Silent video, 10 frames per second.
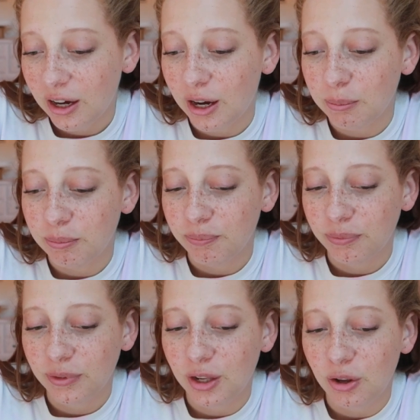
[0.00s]
um,
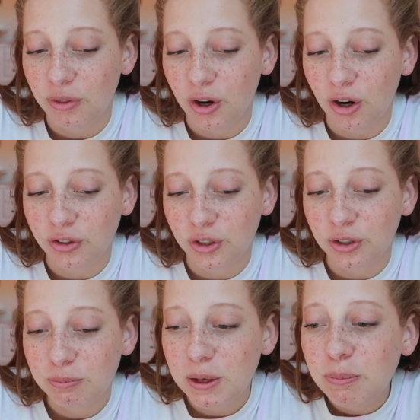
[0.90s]
you know, there are
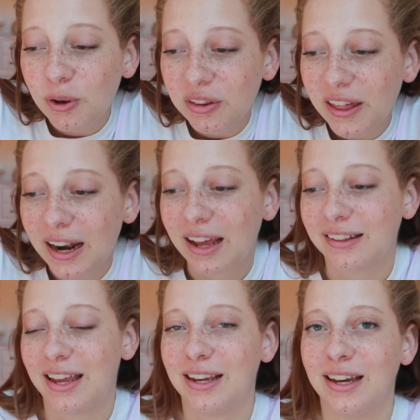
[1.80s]
certain people that I
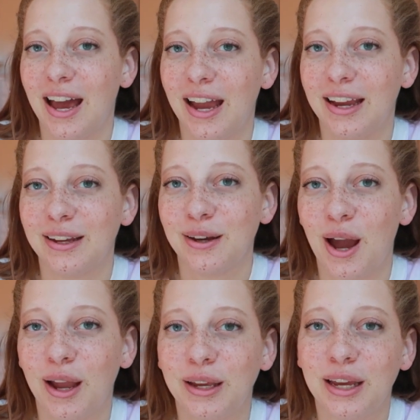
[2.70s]
like, I,
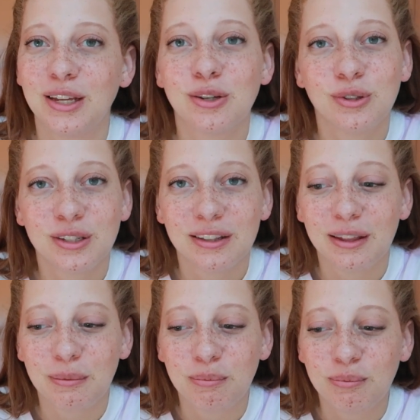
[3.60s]
I get used to
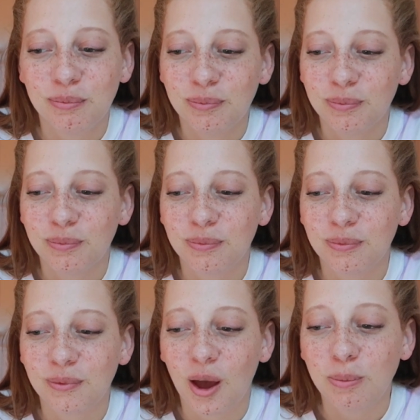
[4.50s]
them
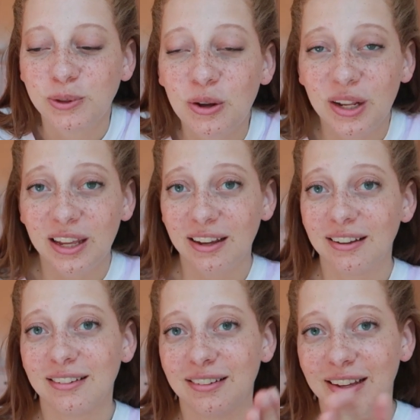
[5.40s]

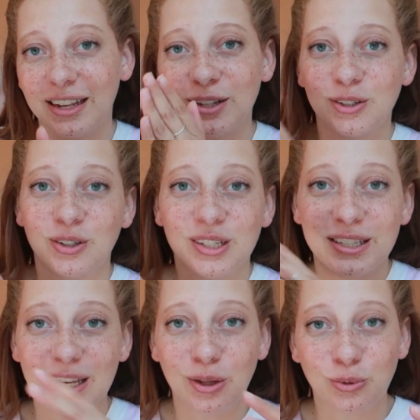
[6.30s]
uploading in a certain
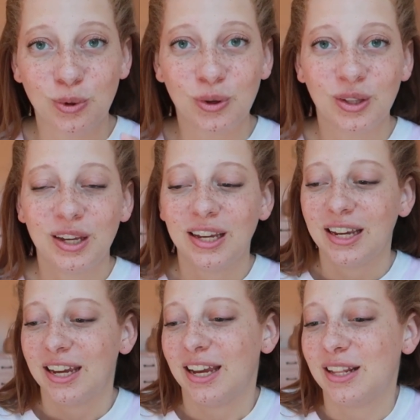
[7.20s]
schedule.
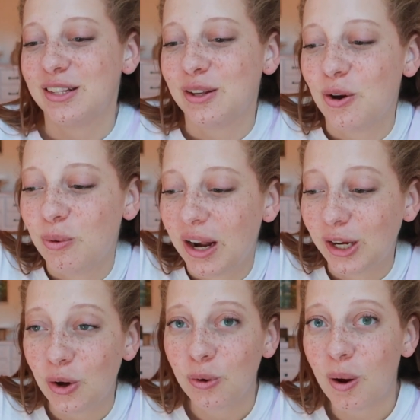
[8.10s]
And so when
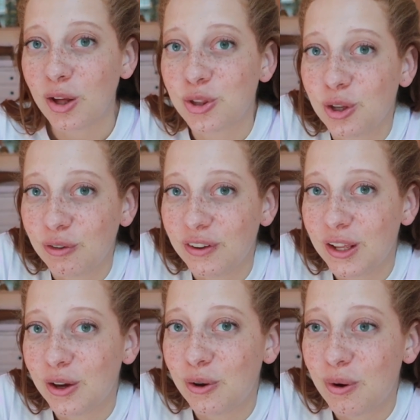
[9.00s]
I go to watch their
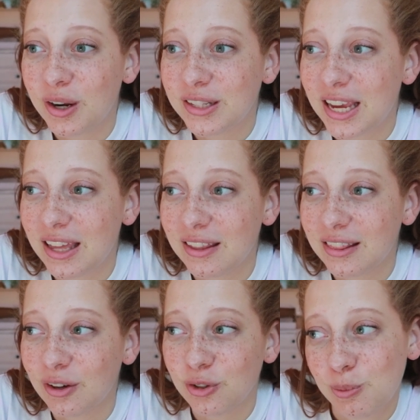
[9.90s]
video on a day
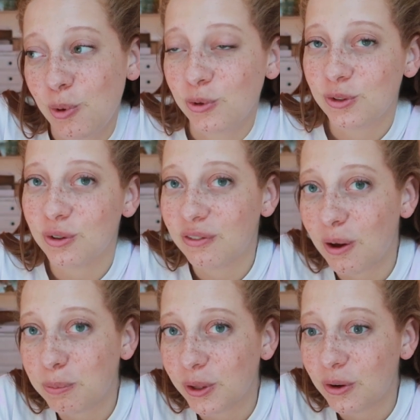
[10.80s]
that they're supposed to have
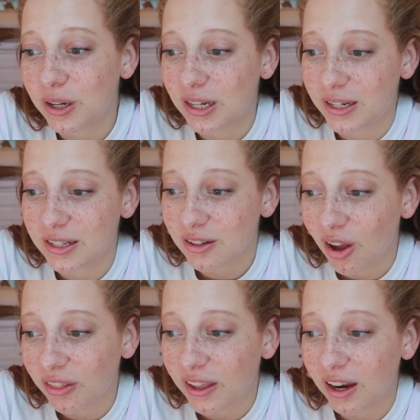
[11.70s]
uploaded and it's
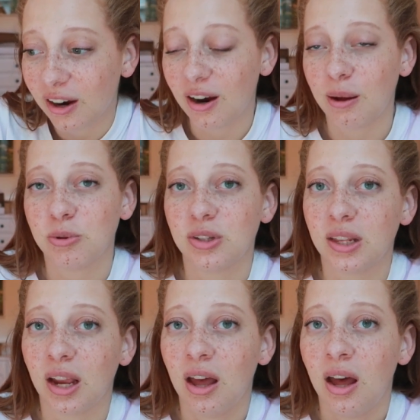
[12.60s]
not there, I'm
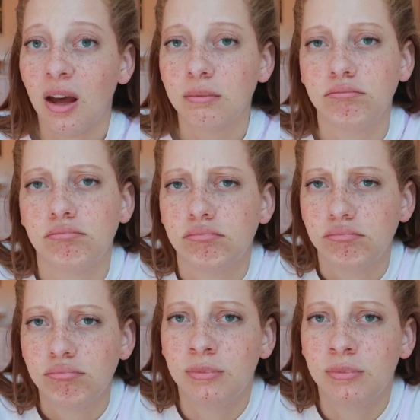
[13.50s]
just like, hmm.